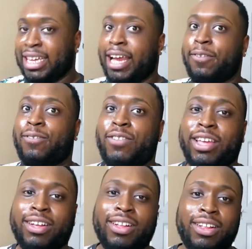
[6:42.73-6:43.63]
I
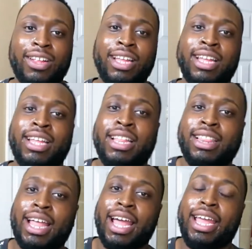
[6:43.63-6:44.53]
feel
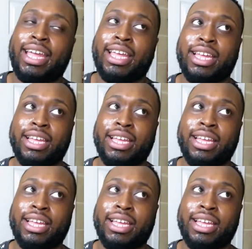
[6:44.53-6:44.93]
like